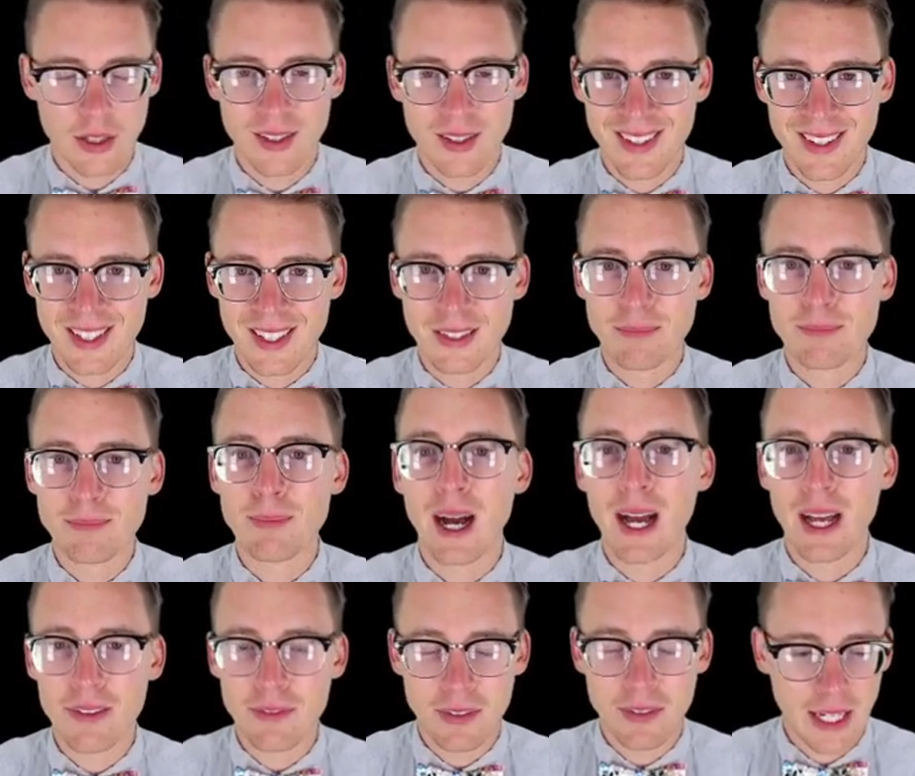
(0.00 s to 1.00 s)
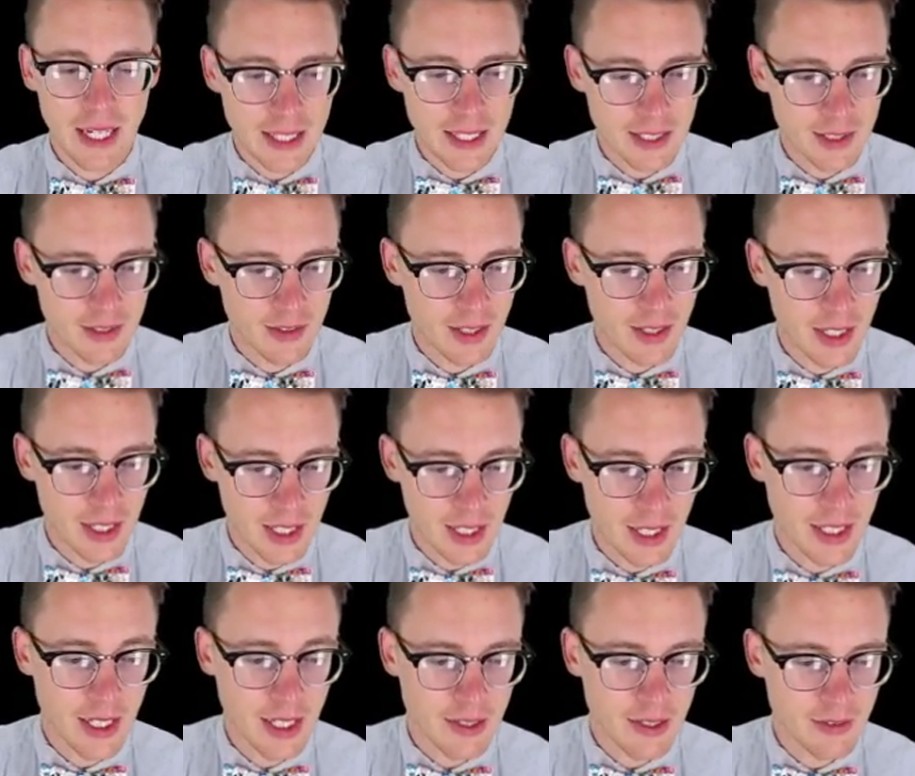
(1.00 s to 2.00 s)
in my vernacular
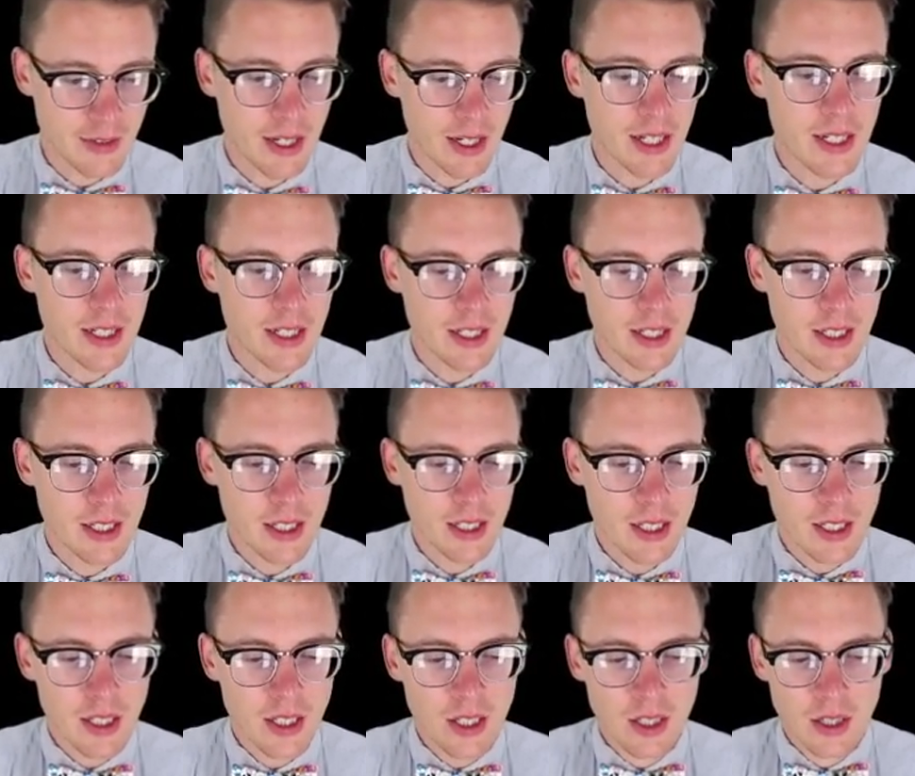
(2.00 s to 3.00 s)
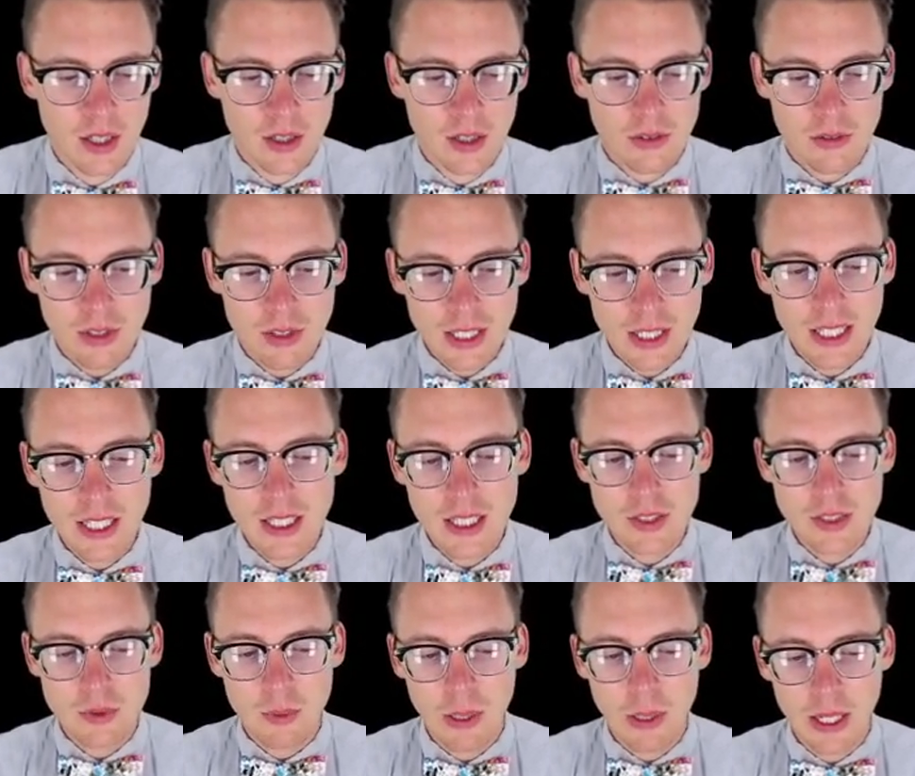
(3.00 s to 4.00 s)
at any rate. Reading
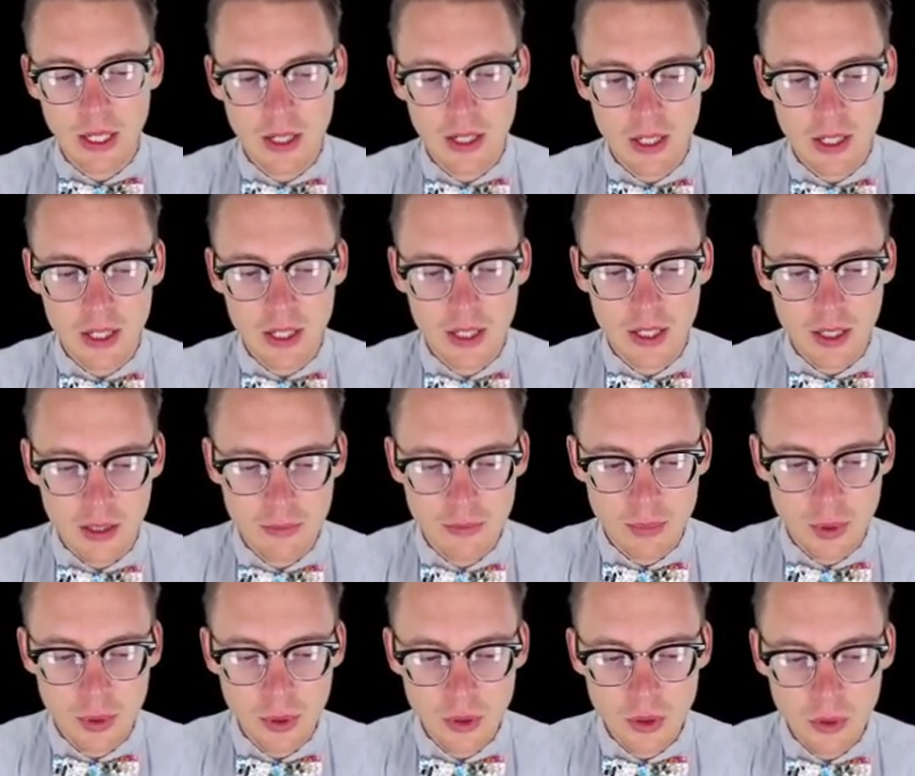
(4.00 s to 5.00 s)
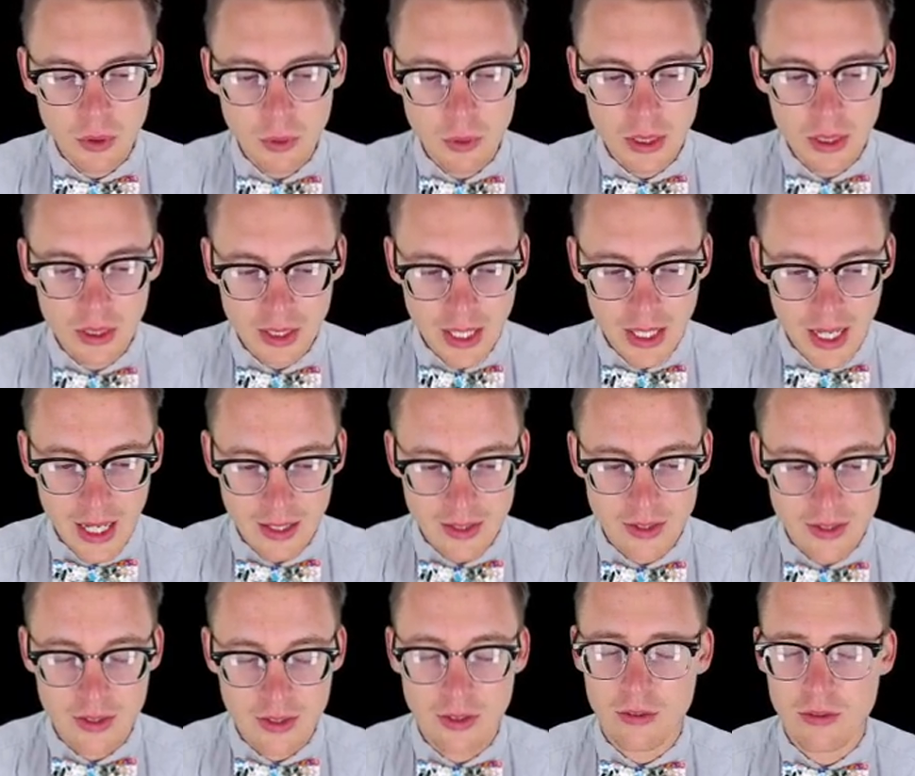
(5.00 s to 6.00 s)
is where the computer will,
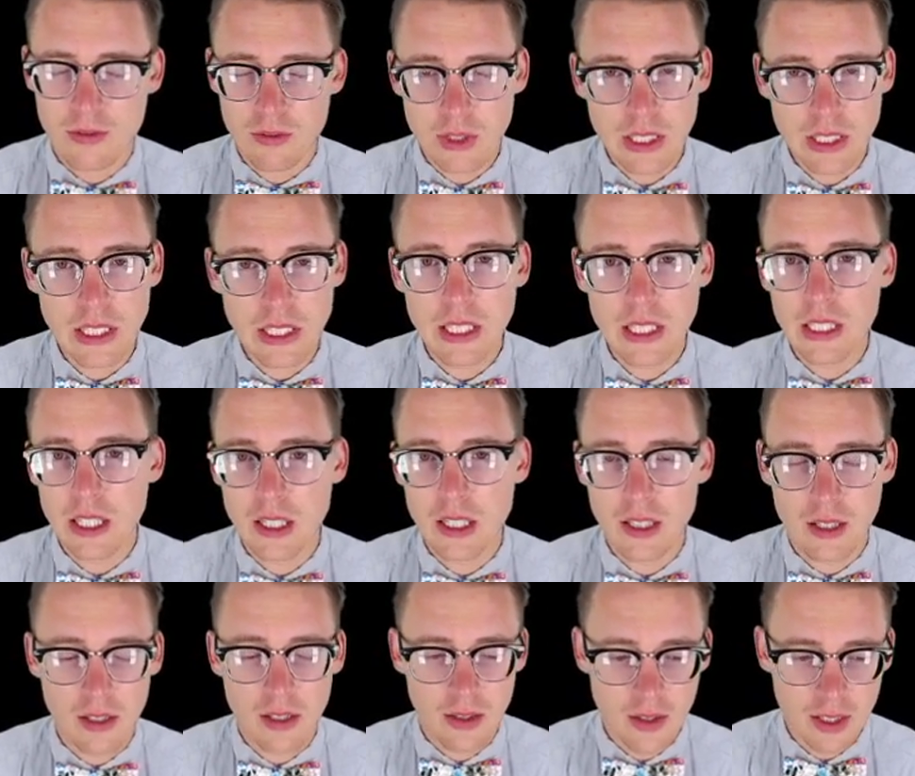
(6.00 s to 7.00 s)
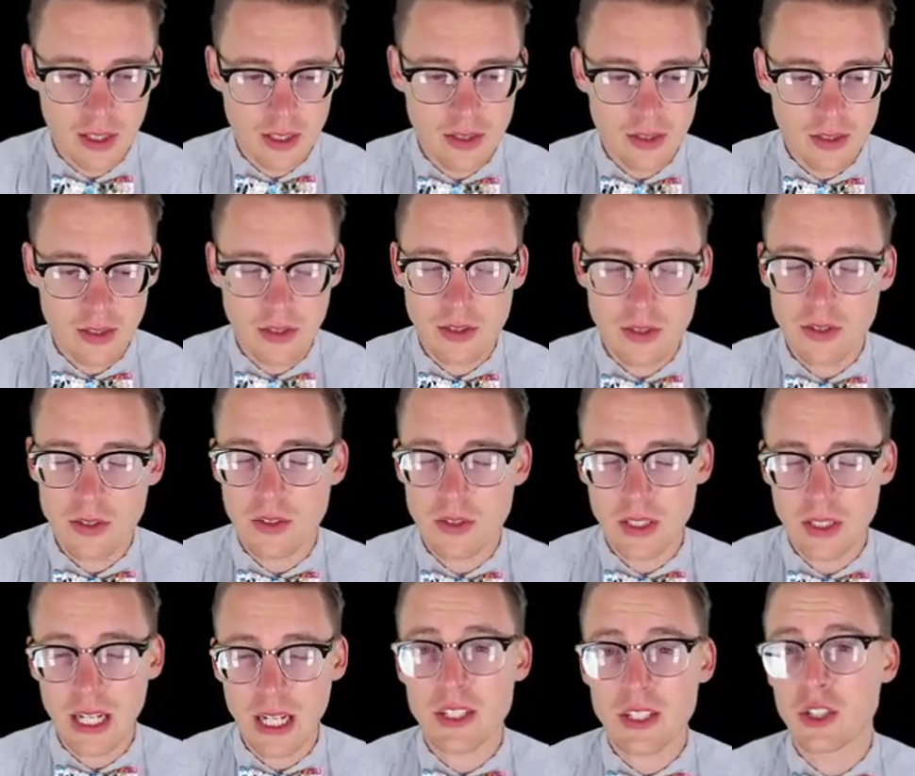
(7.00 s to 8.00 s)
yes, read this
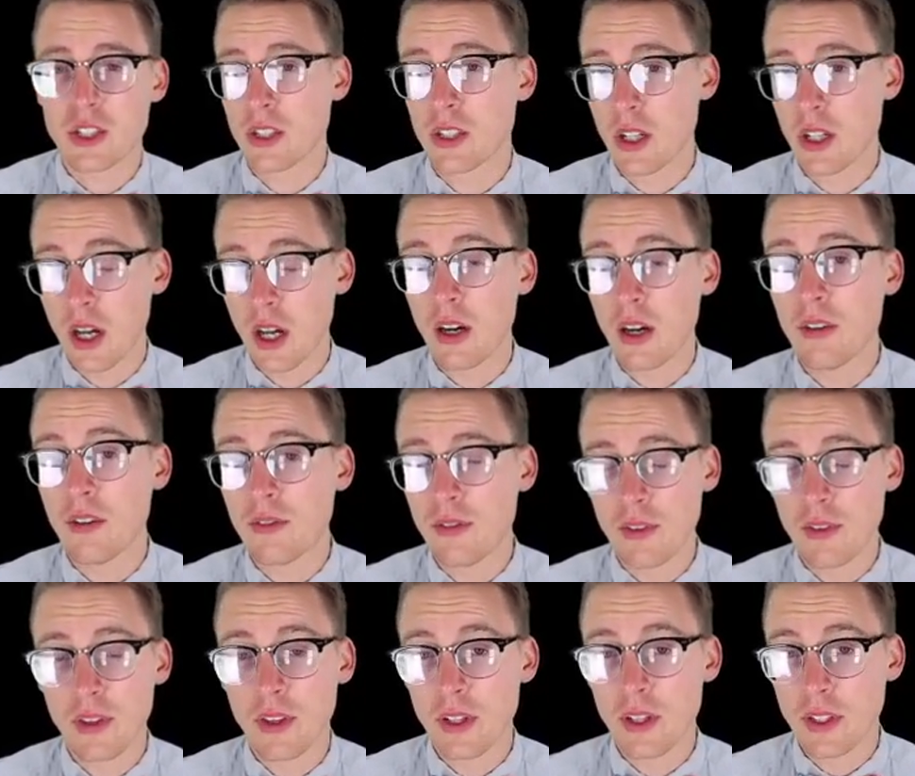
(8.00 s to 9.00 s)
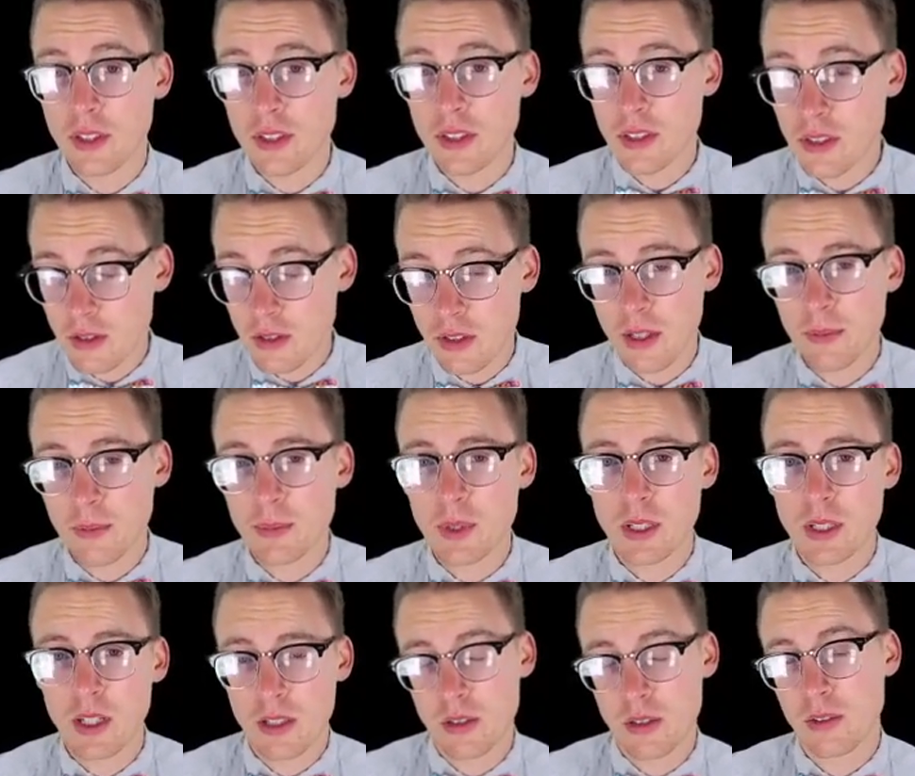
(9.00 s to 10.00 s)
section of the script
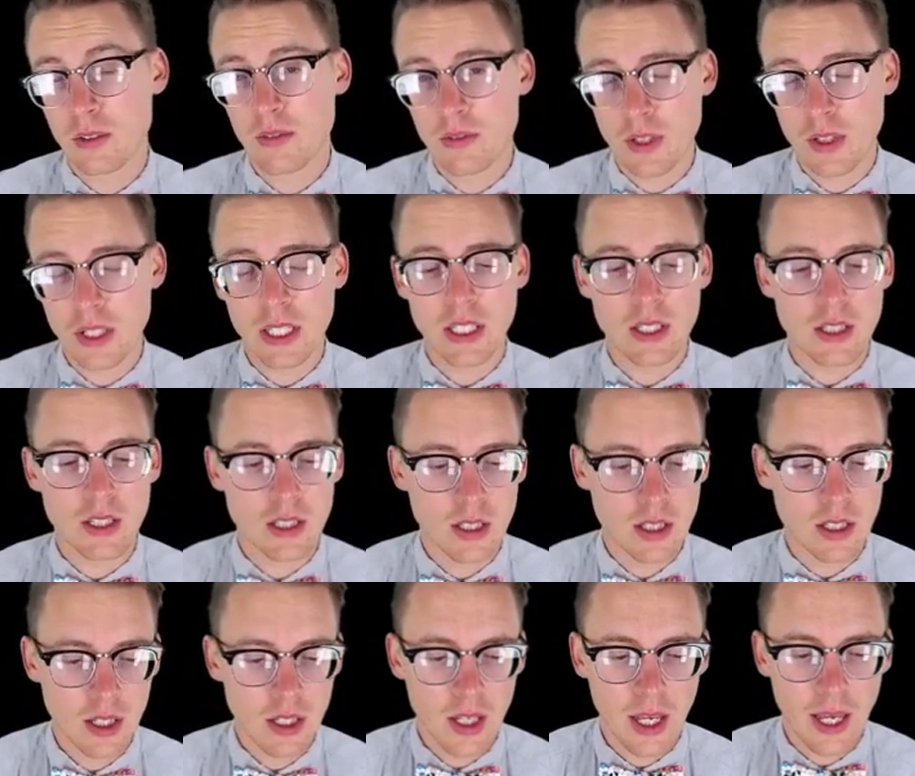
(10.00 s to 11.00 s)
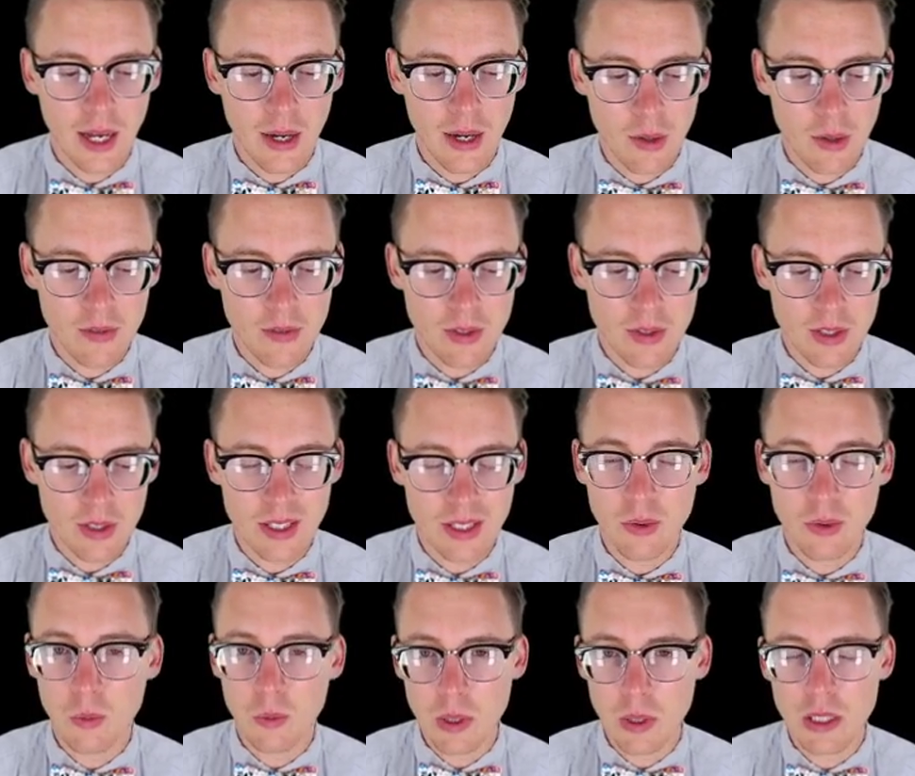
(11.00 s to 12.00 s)
that you've written. However,
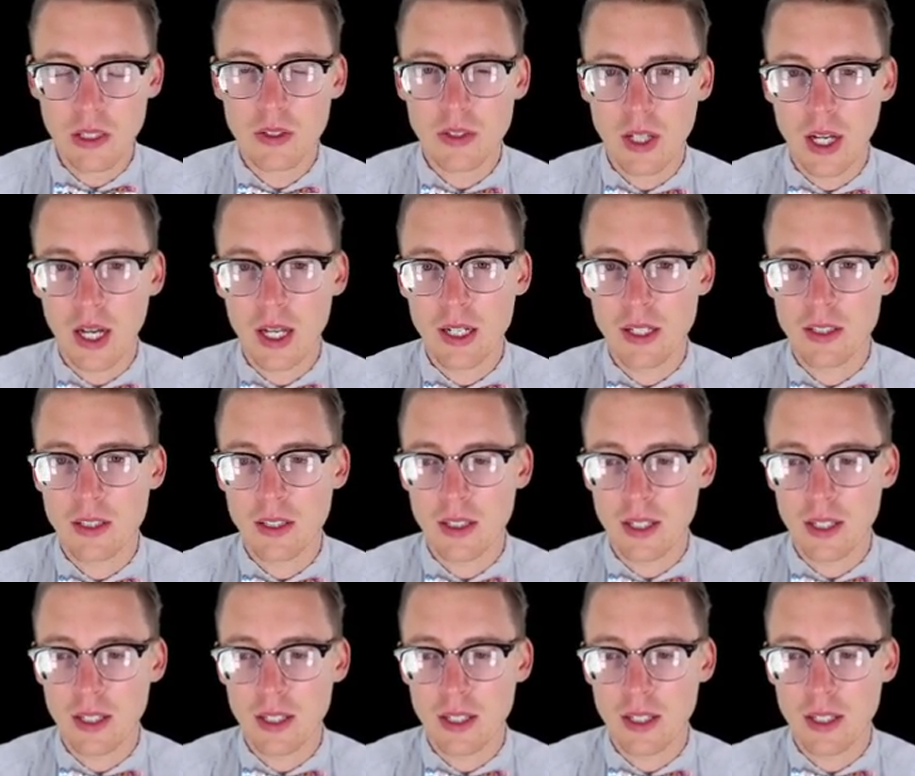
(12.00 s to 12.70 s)
it will not